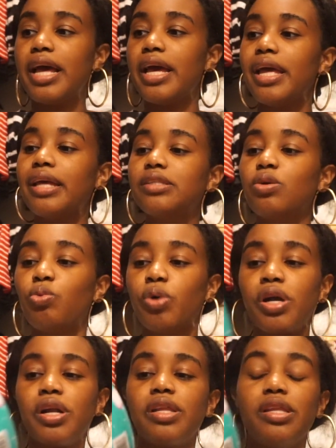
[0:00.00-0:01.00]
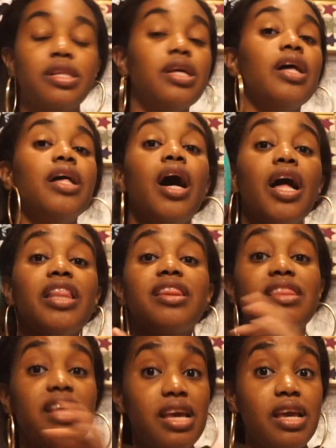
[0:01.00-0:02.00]
eggs were the
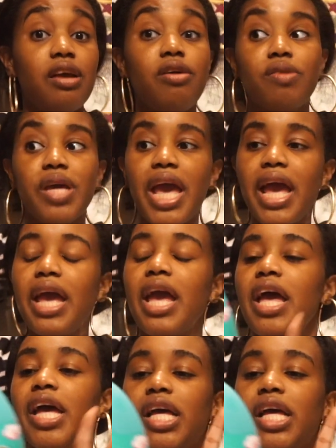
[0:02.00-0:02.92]
thing, okay?